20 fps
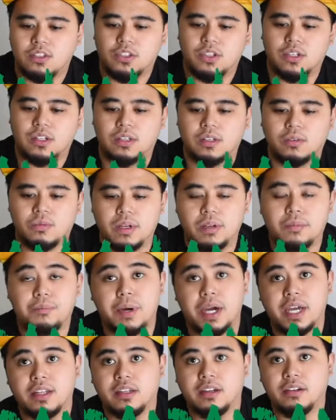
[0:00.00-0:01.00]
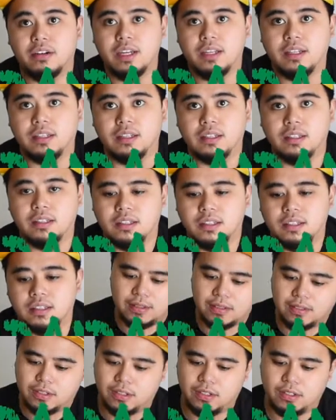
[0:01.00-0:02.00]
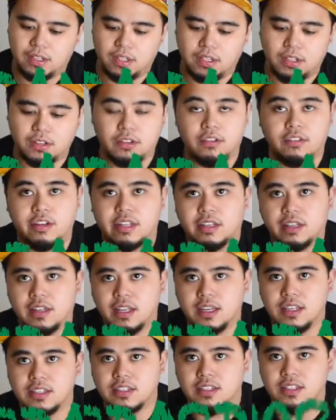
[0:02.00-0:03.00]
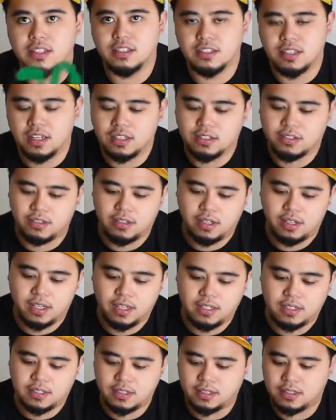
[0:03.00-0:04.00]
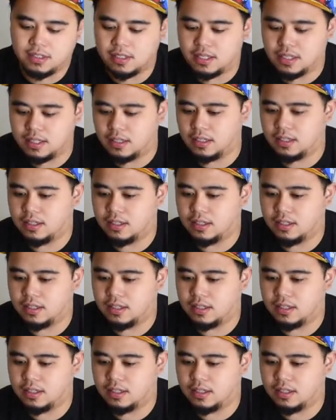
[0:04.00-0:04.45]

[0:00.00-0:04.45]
Jordan 1 Fine Green. So you get your red laces, extra laces there.